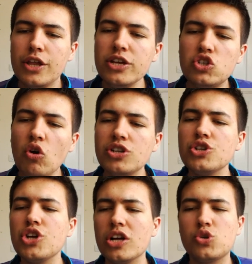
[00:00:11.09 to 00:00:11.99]
The
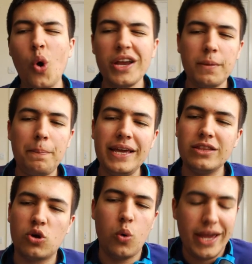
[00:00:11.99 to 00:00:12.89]
instructions are try to
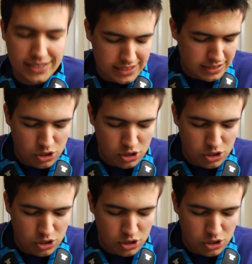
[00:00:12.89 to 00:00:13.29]
beat the quiz.